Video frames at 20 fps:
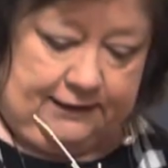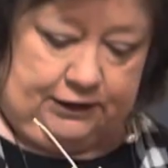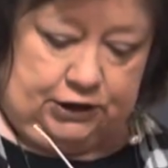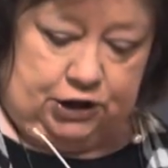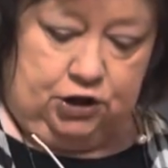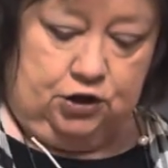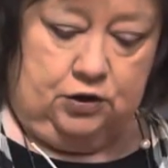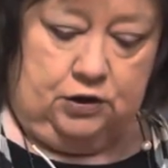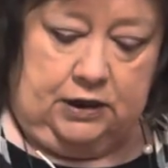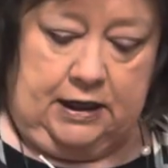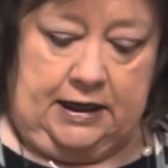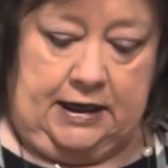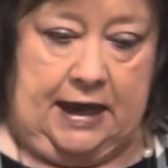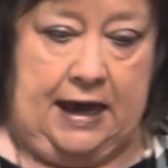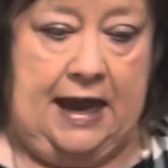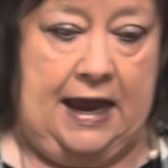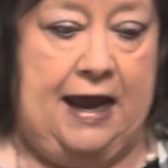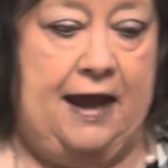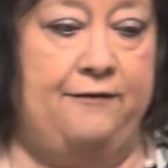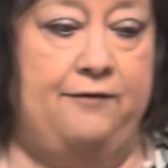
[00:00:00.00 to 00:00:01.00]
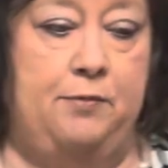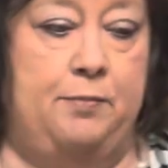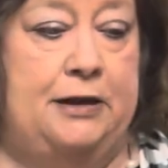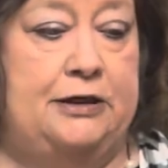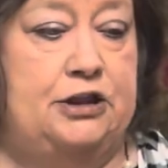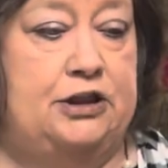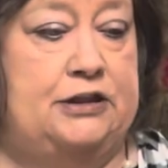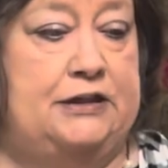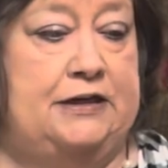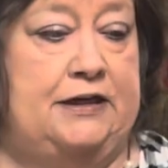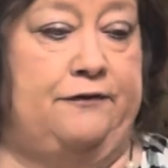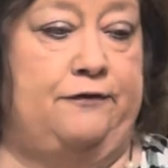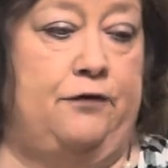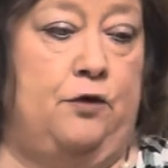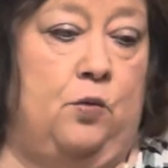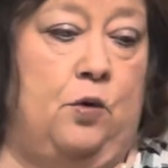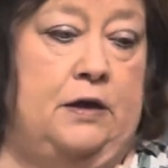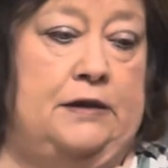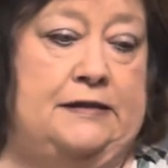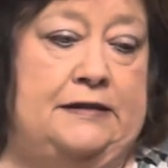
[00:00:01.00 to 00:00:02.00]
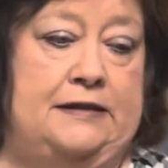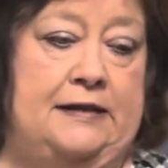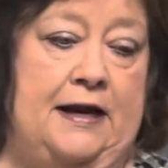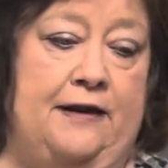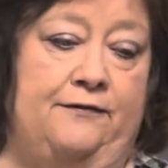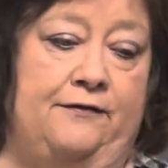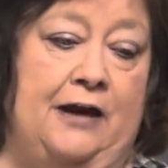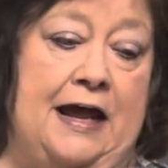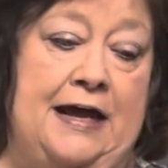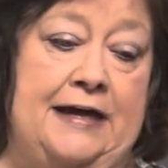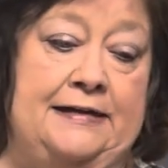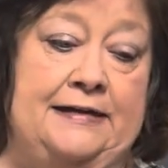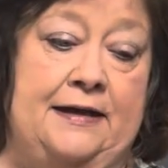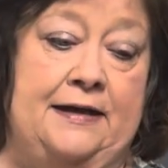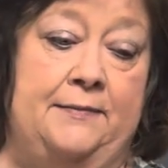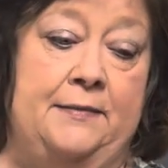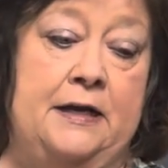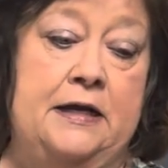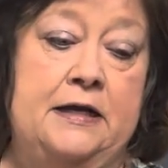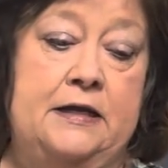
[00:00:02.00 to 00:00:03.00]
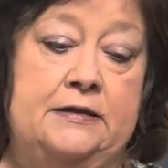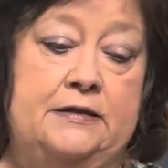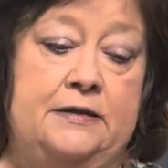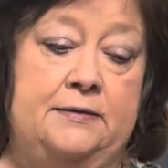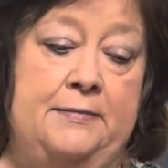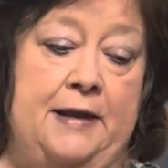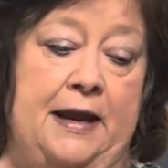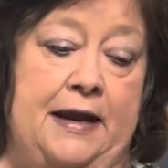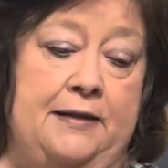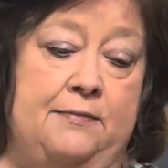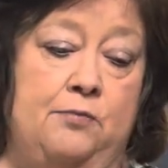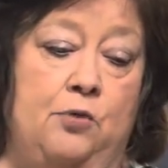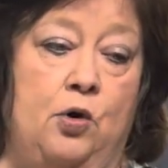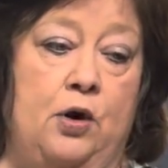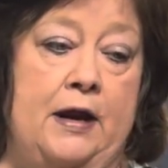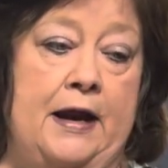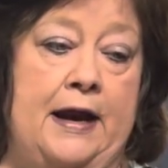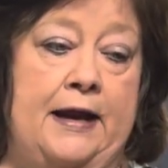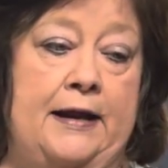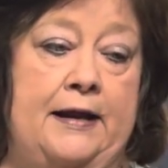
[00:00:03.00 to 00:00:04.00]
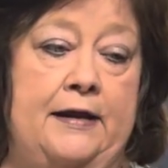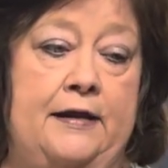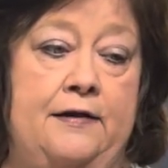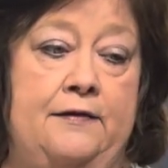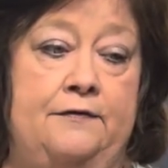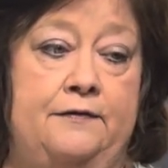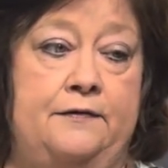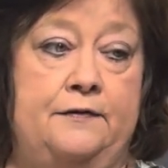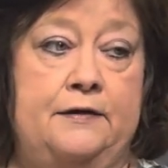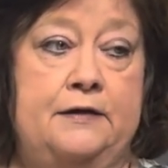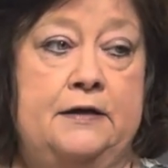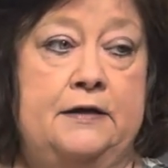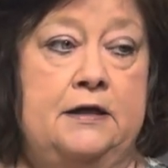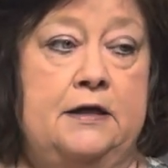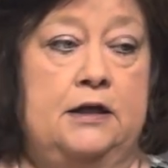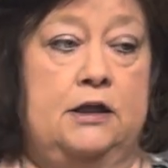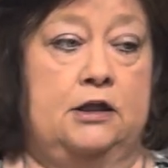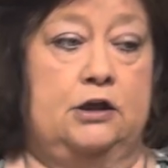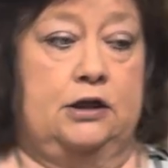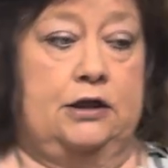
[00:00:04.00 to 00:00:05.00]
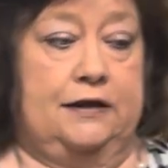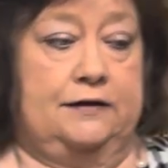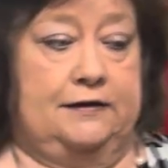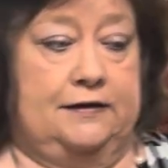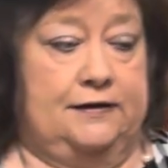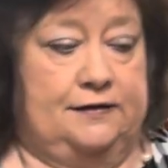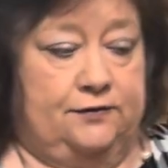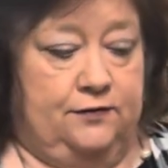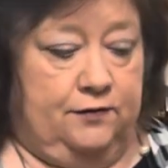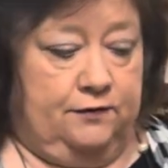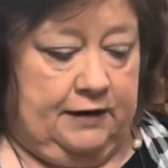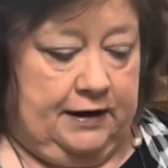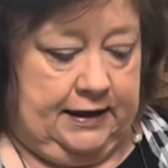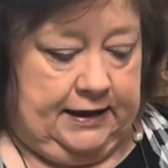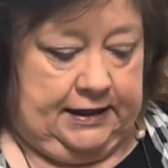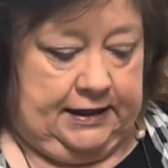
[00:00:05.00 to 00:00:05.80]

Tula. I have a bunch of different ones that I've lined up to make more out of. Look at this one right